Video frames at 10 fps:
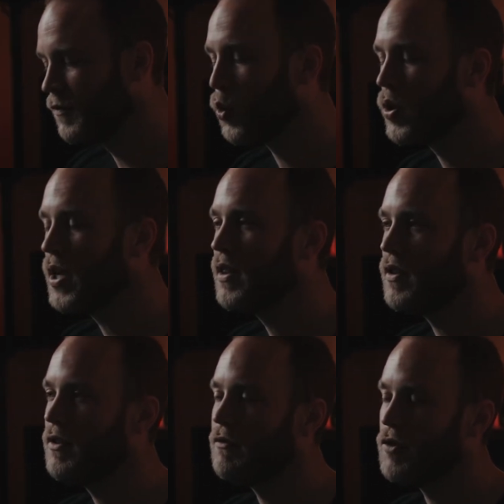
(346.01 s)
fooling
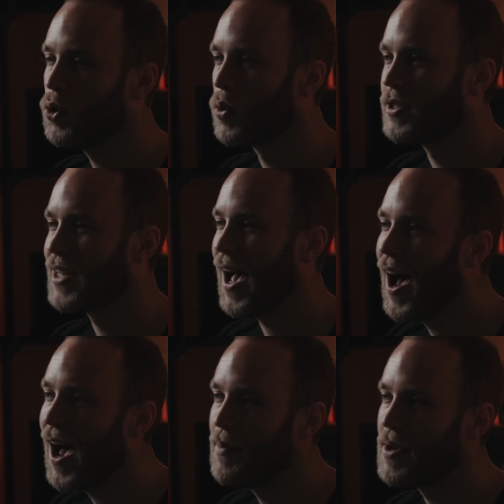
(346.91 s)
the viewer's
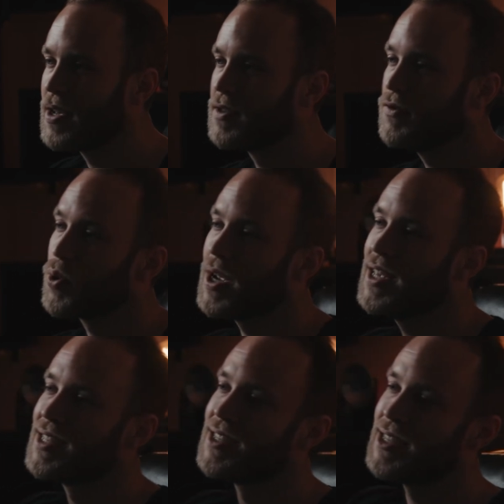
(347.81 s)
eye because the viewer isn't